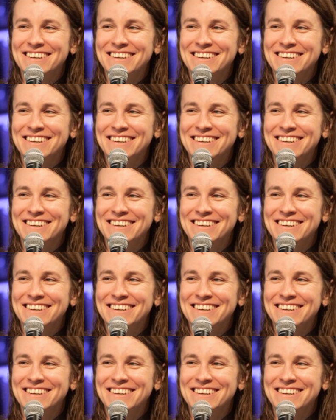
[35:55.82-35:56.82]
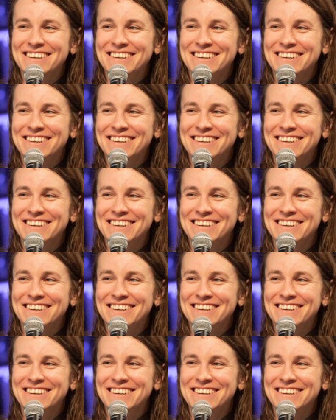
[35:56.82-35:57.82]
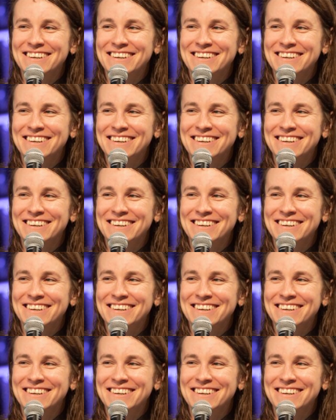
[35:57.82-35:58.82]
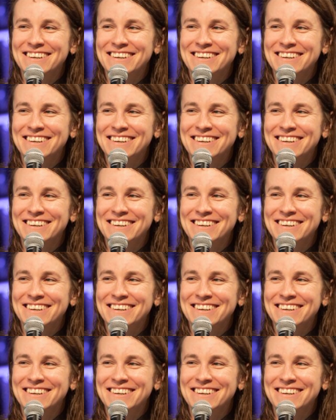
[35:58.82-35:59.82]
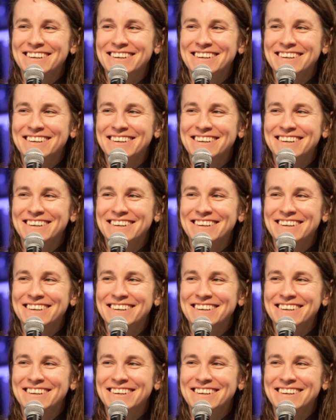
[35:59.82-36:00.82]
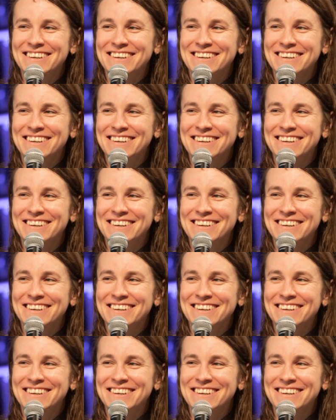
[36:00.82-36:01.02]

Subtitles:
[no speech]